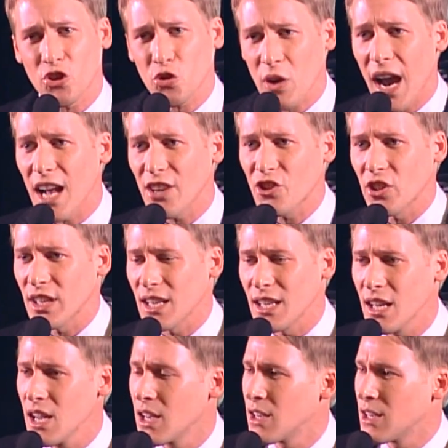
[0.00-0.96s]
It is a
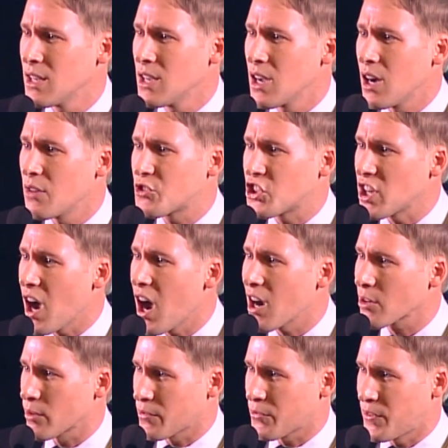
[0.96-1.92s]
tragedy of
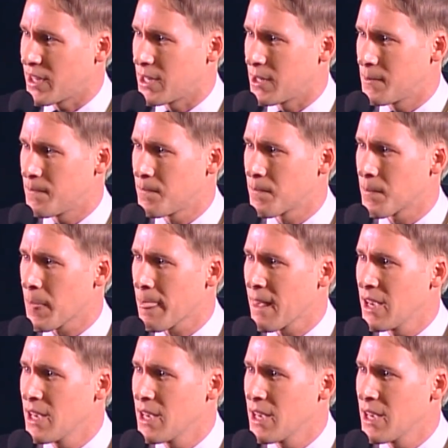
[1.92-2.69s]
geography.